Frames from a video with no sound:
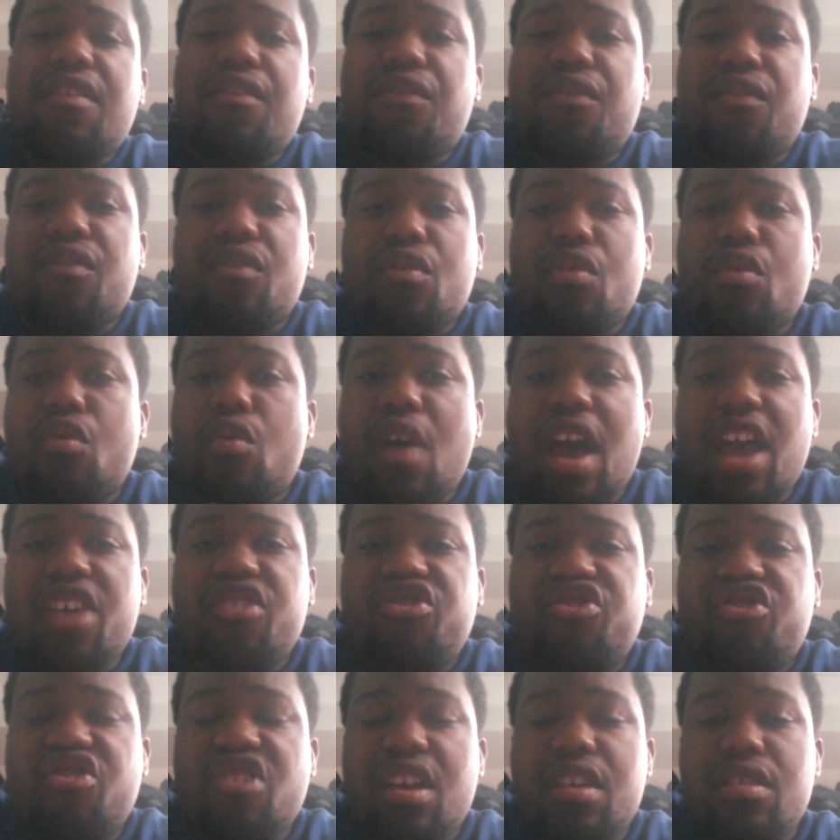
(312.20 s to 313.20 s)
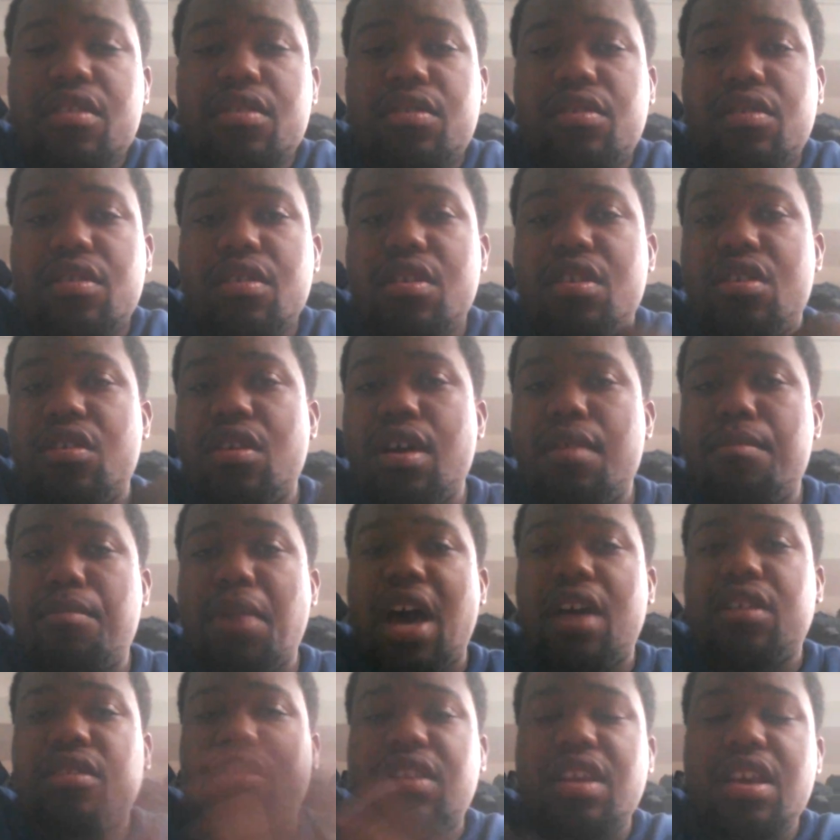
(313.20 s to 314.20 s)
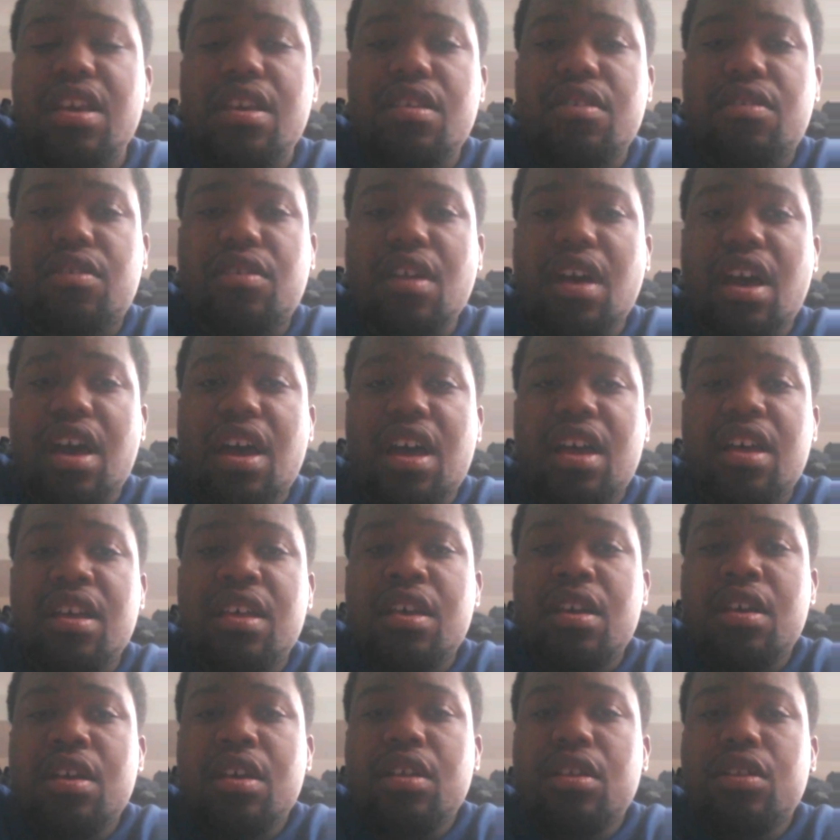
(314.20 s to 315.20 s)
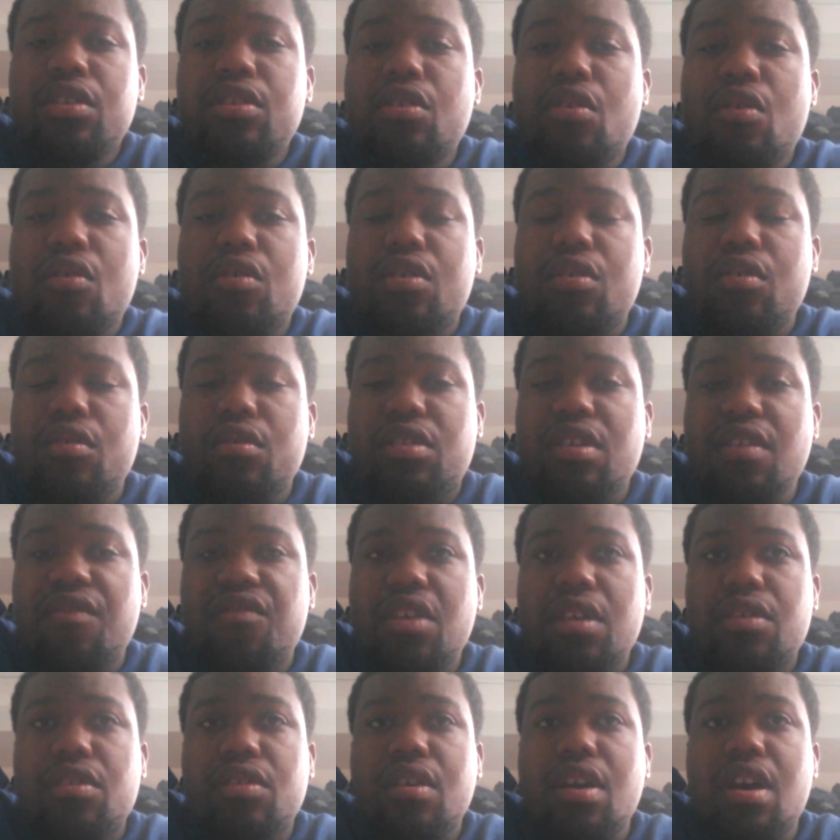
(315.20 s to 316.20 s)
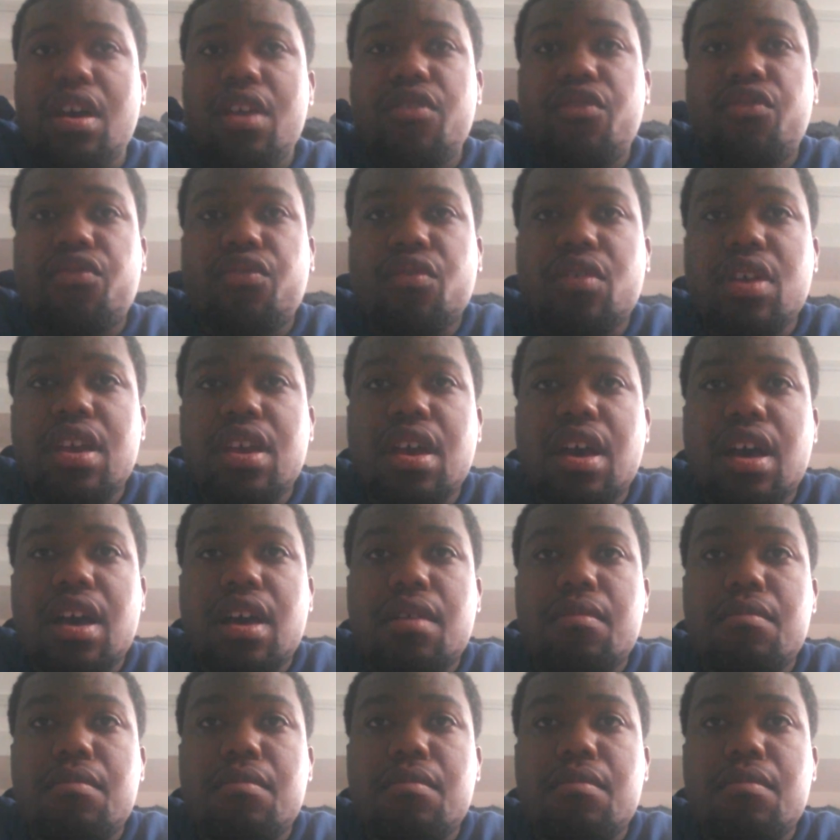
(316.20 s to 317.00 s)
of questions, you know, about these locals of this country.